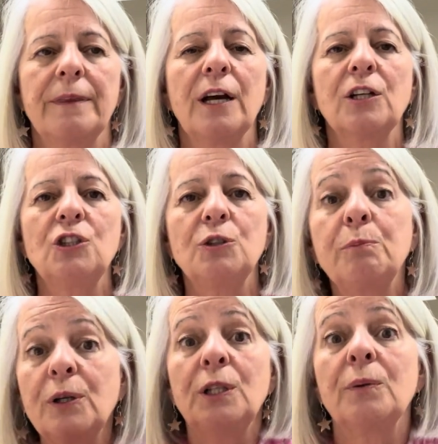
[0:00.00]
I can
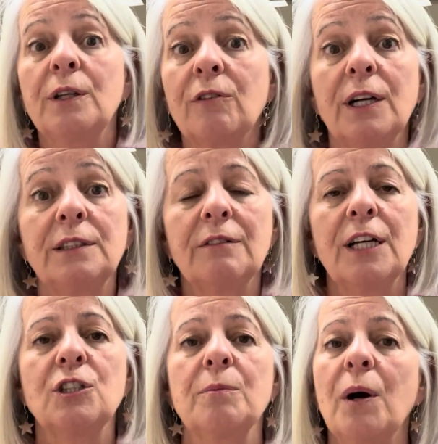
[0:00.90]
point you in the right
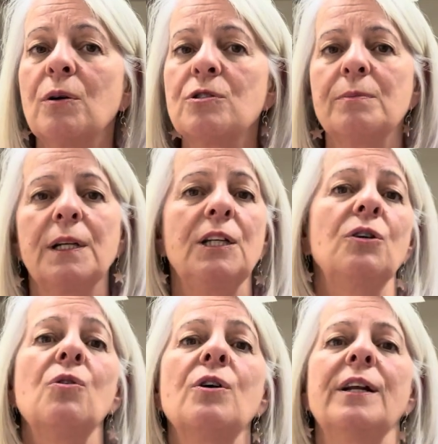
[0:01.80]
direction, but ultimately
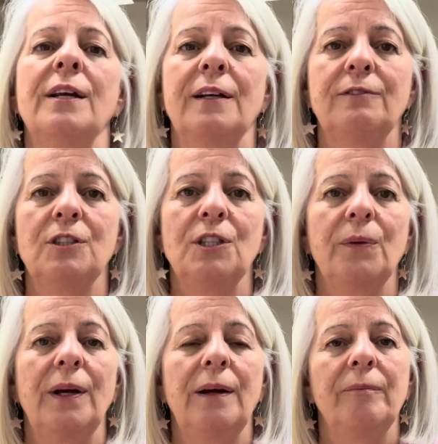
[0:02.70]
you're going to have to do it.